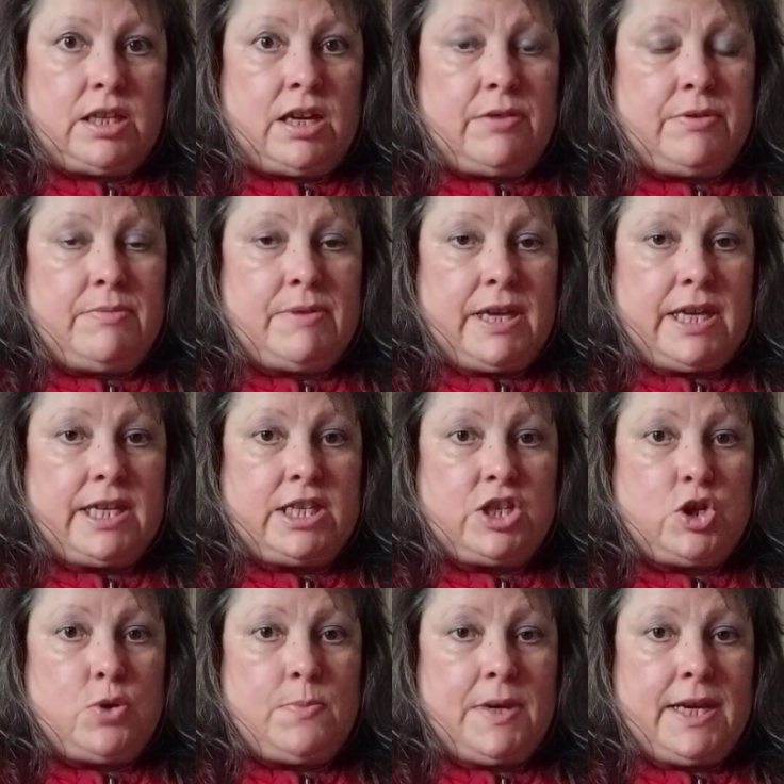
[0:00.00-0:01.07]
Are we making
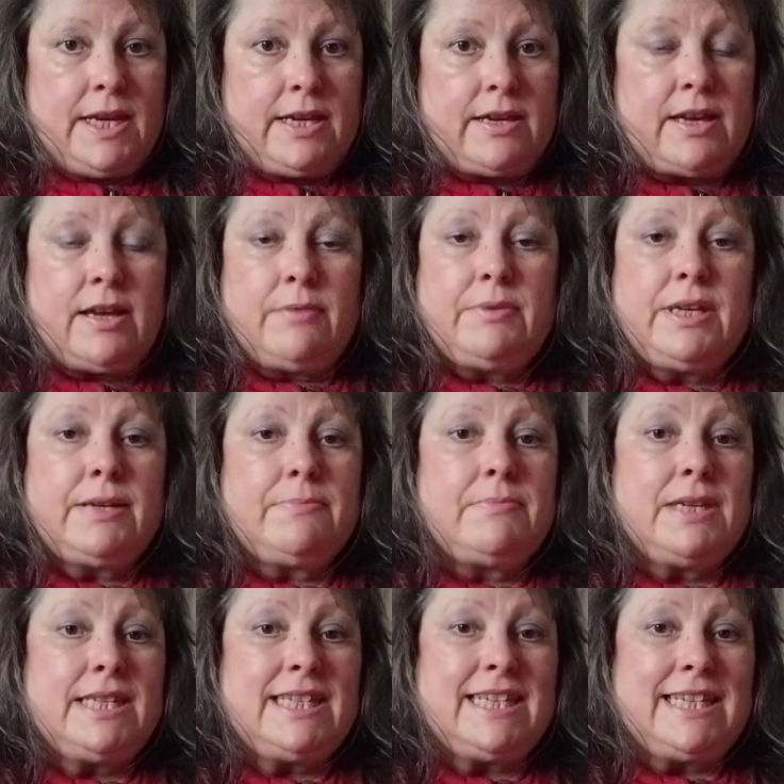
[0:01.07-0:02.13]
too many? Are we
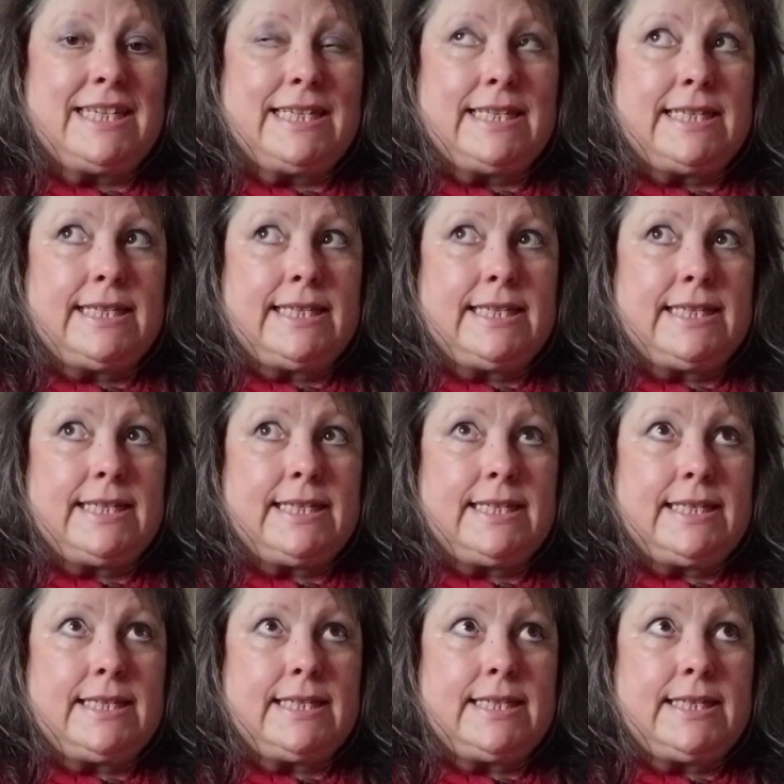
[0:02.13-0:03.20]
committing
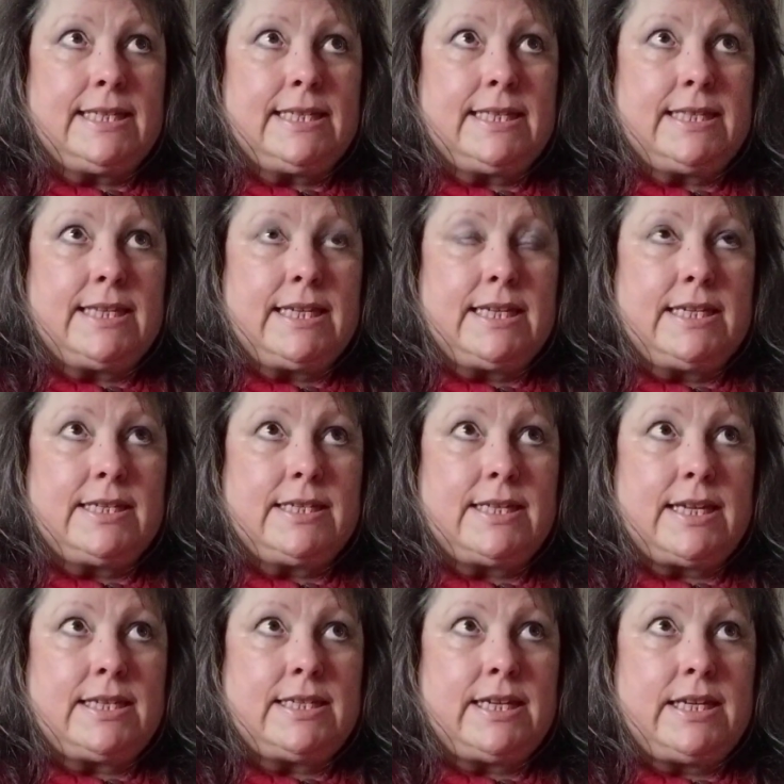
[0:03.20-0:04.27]
to things
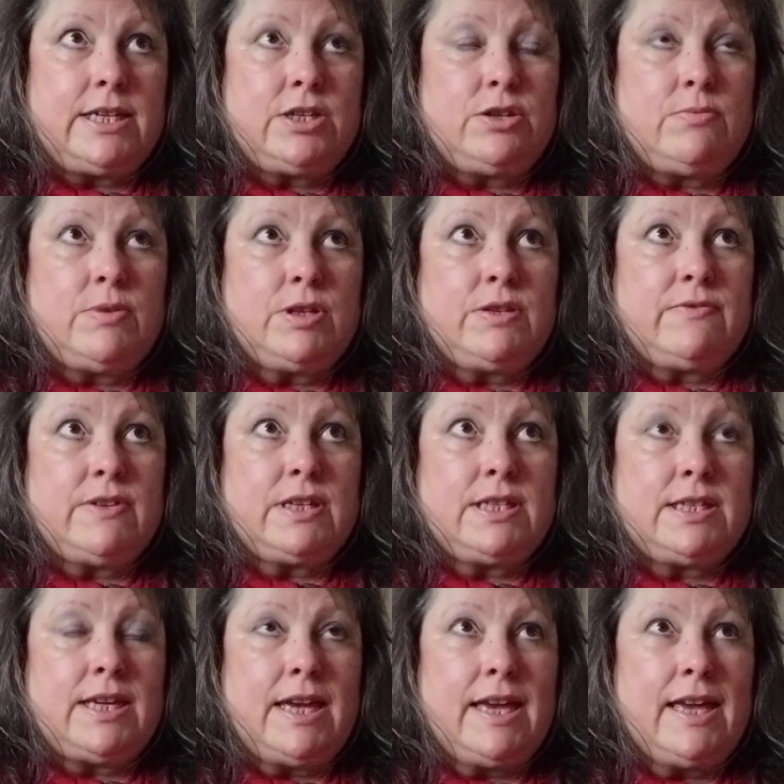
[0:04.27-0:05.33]
that are taking too much of our
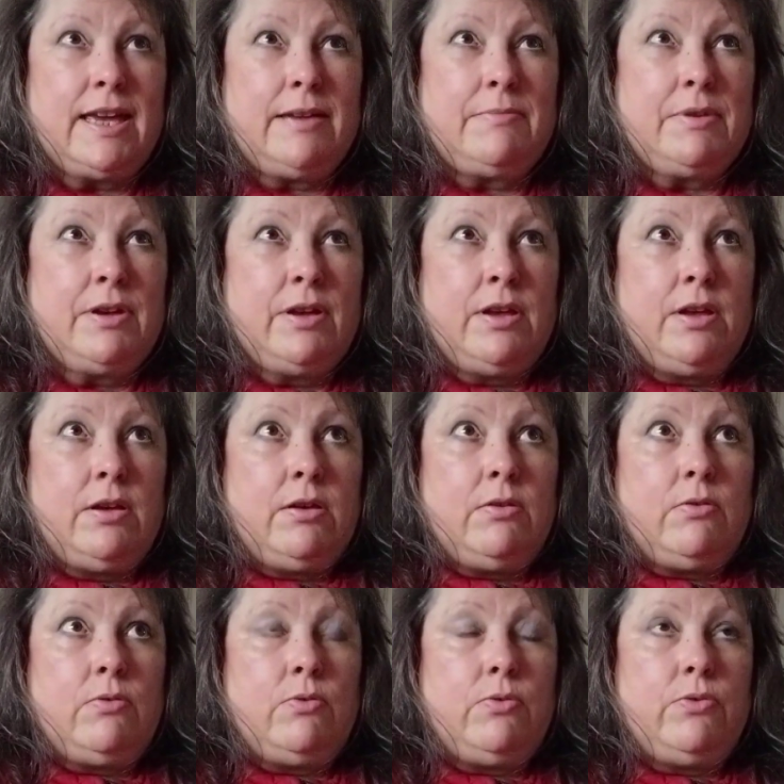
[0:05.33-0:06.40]
time,
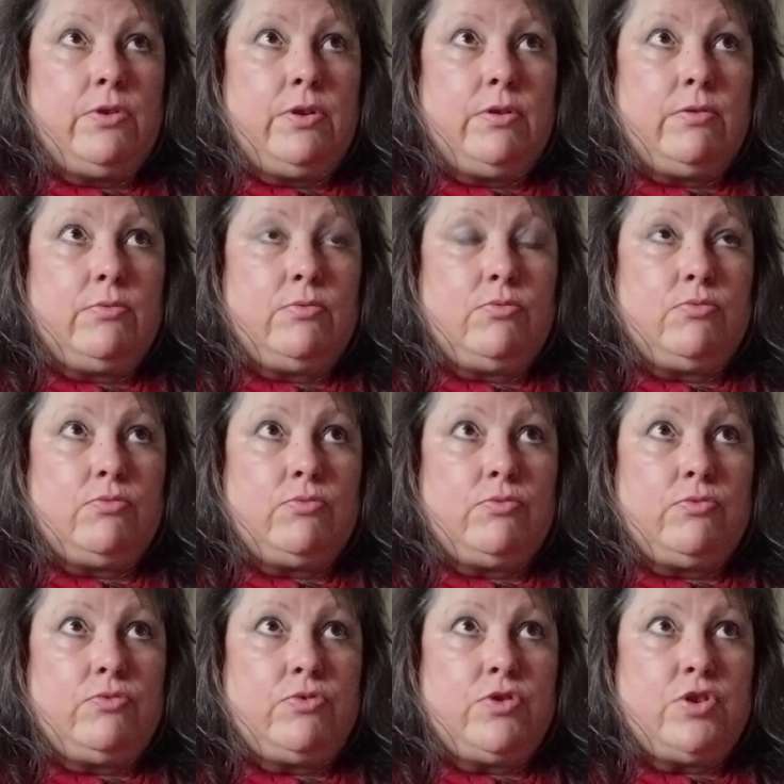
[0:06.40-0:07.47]
or that
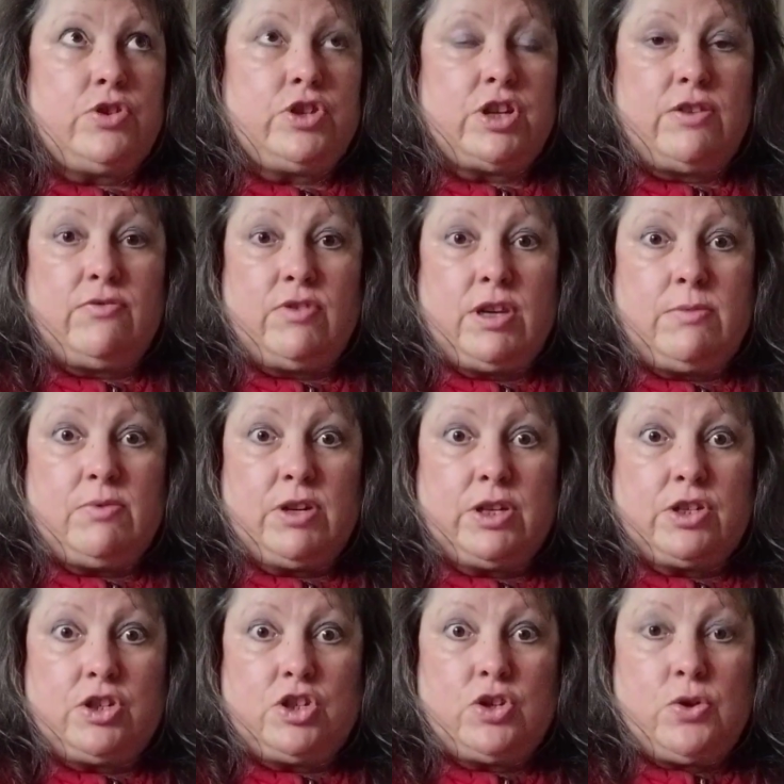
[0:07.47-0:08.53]
don't really bring
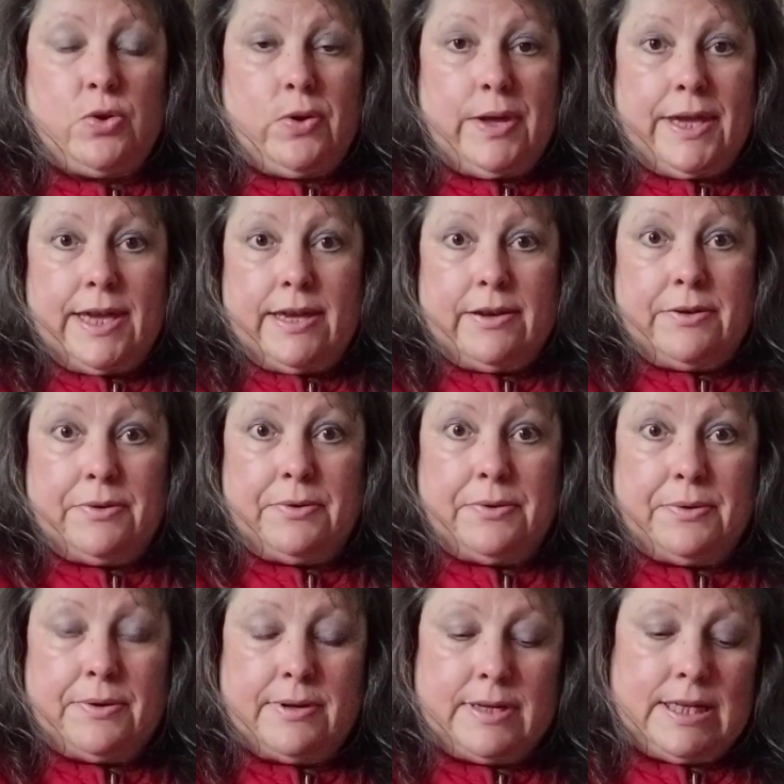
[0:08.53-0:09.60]
us joy,
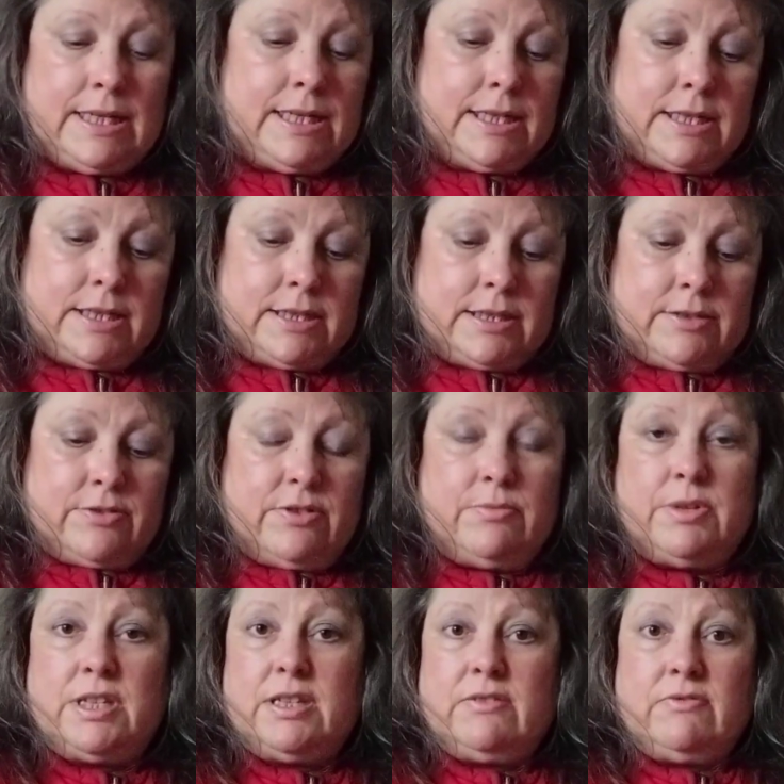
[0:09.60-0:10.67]
or that
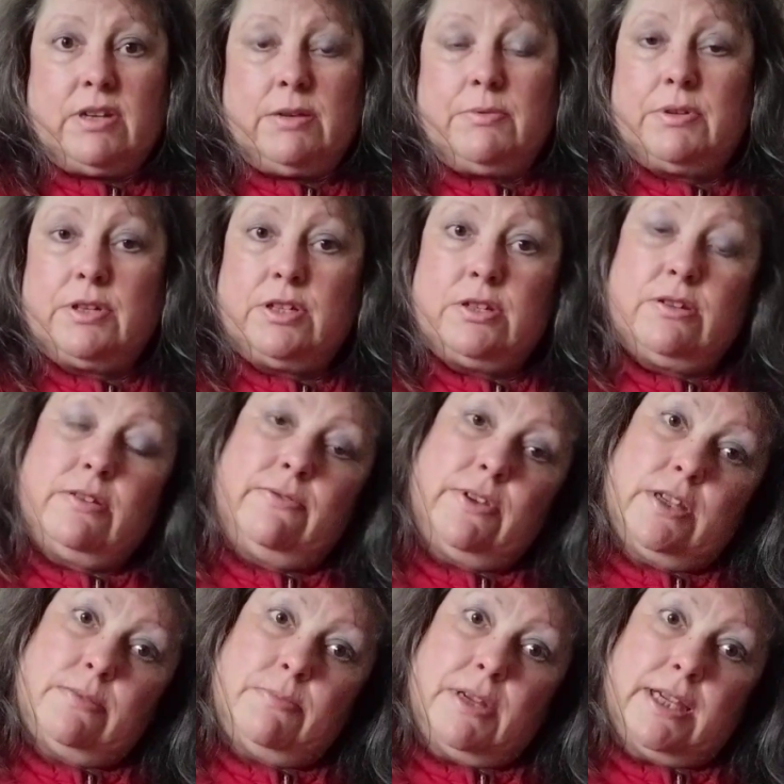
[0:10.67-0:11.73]
we didn't really want to do in the
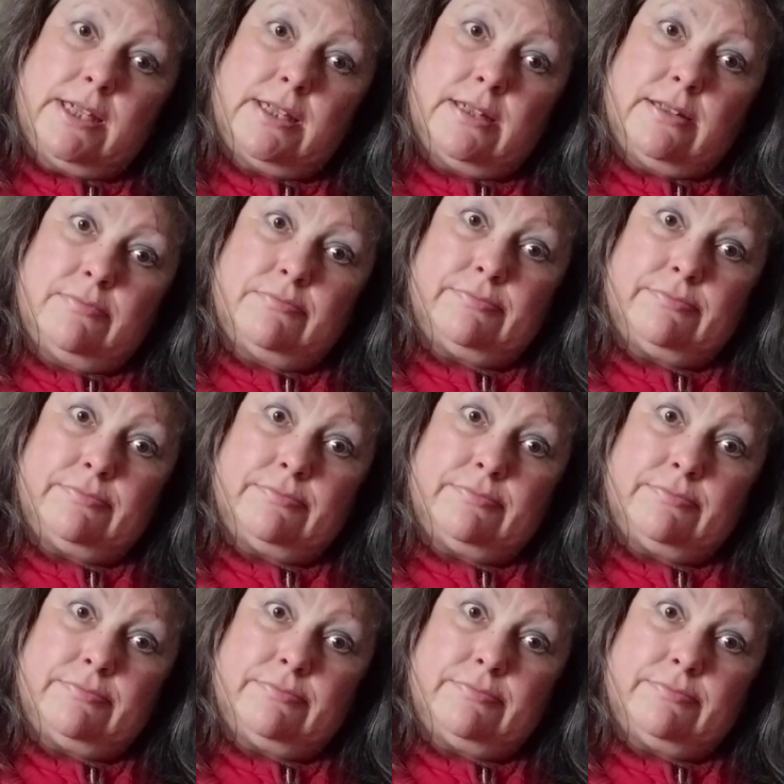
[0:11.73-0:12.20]
first place?